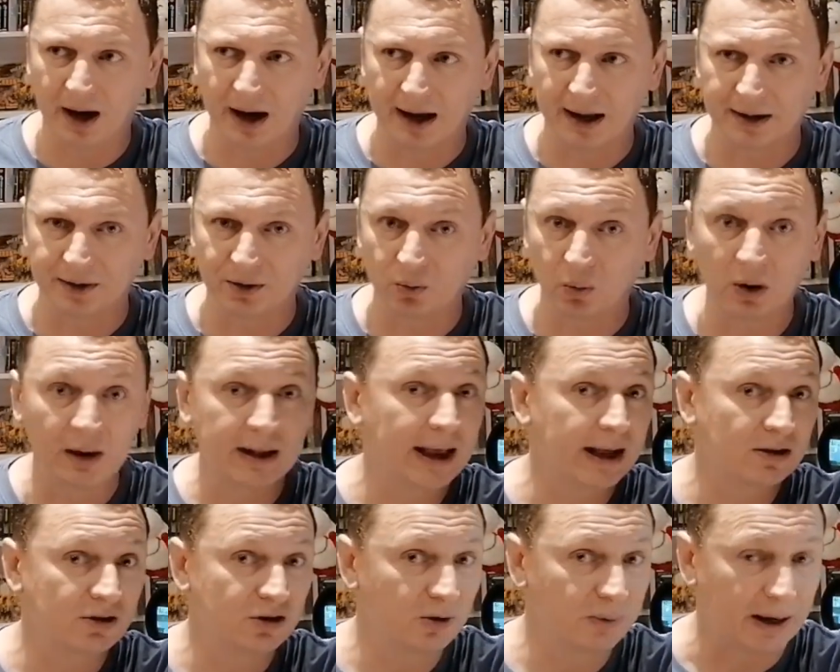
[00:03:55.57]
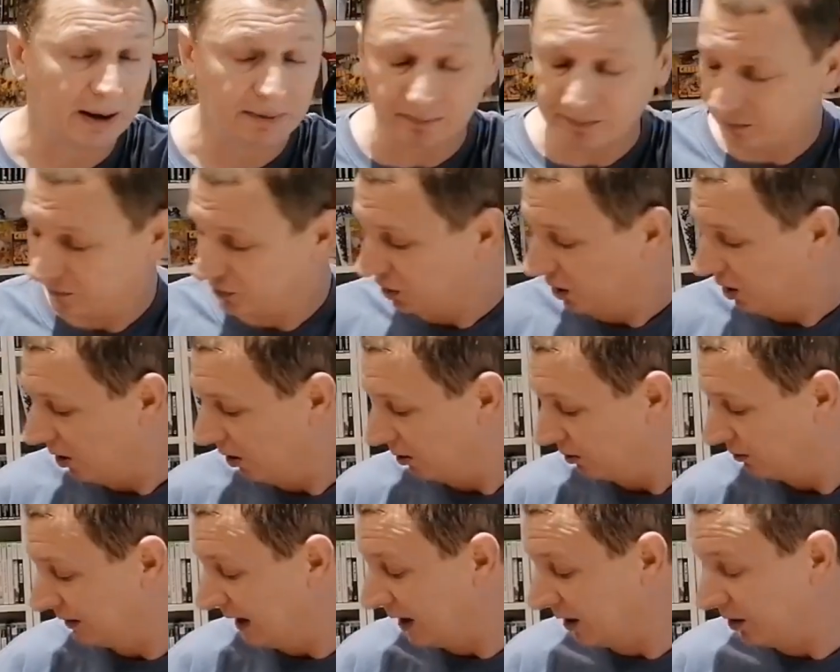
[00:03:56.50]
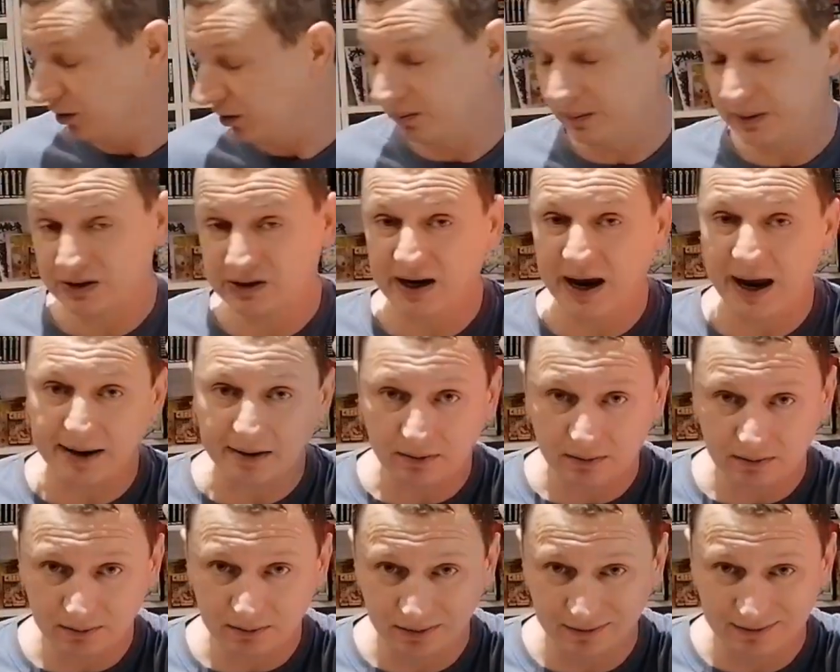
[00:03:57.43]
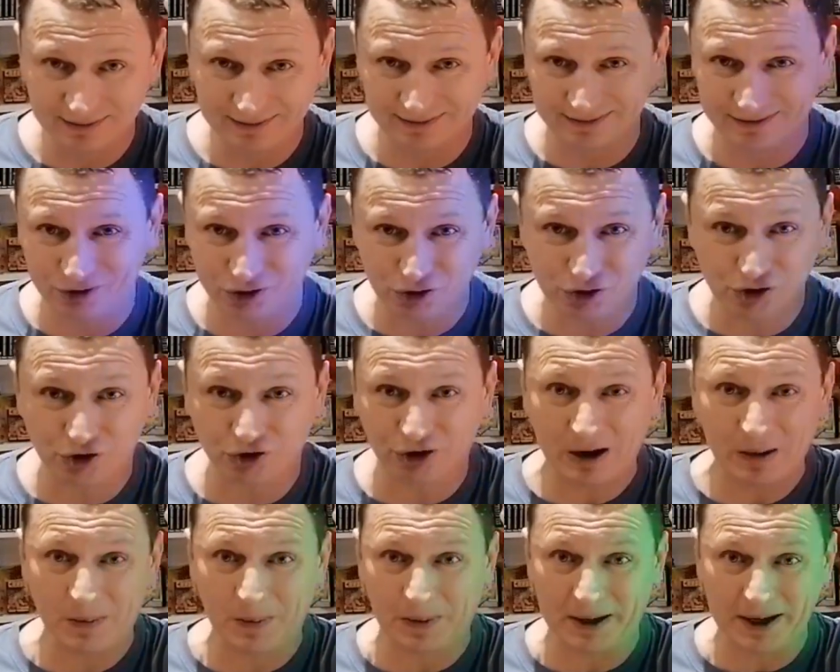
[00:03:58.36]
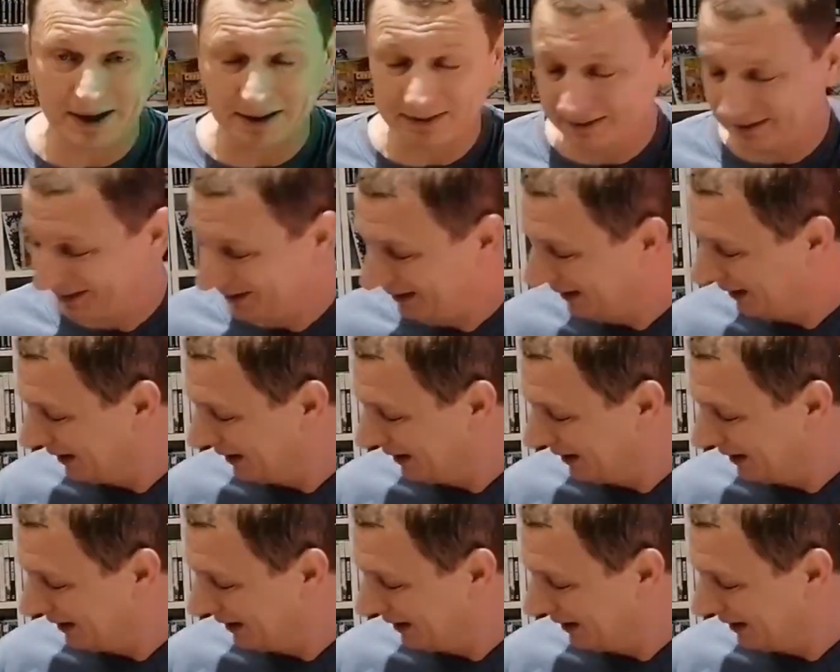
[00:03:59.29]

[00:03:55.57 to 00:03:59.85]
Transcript: and we'll get to it. So down at number 10, just creeping in,